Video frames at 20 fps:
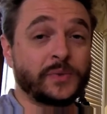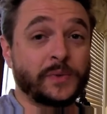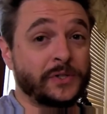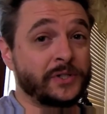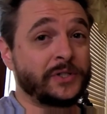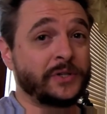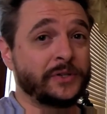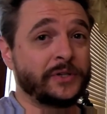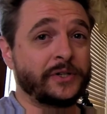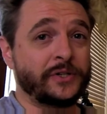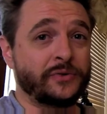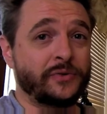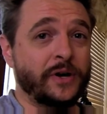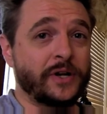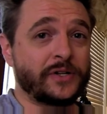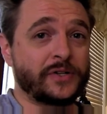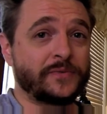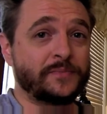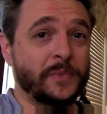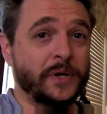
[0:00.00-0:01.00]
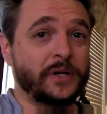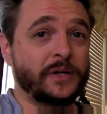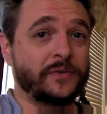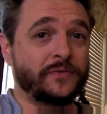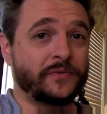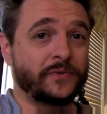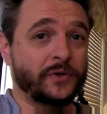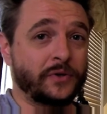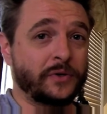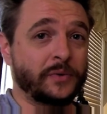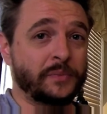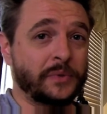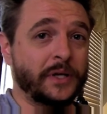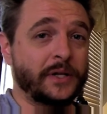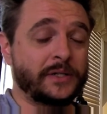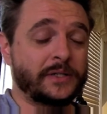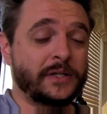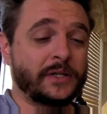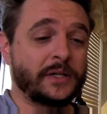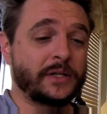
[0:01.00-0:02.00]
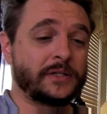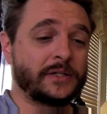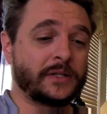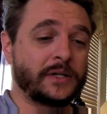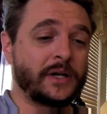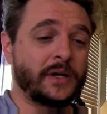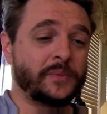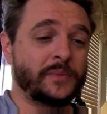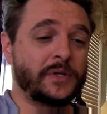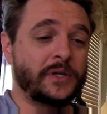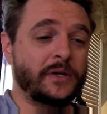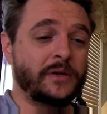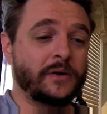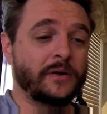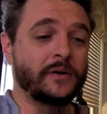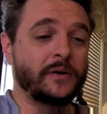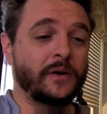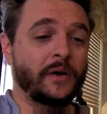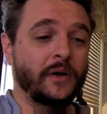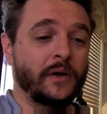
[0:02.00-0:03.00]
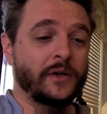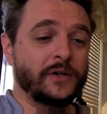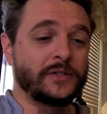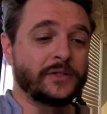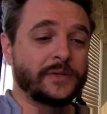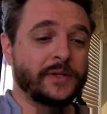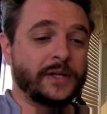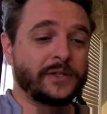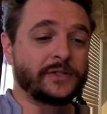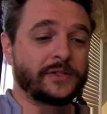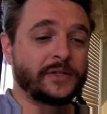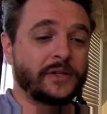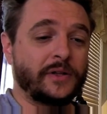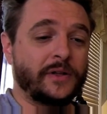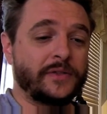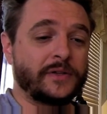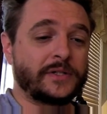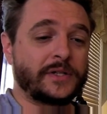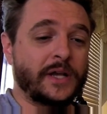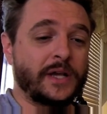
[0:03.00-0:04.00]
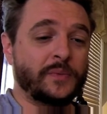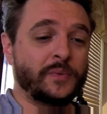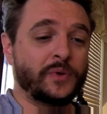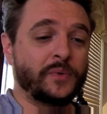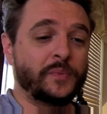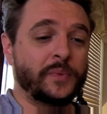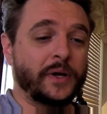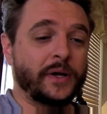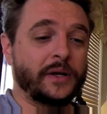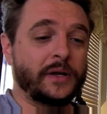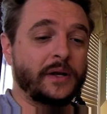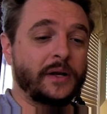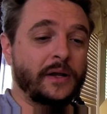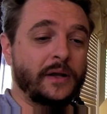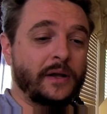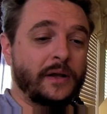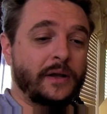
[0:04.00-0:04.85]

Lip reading: We still need to raise money for her plane ticket to come here, so that's still on the table, but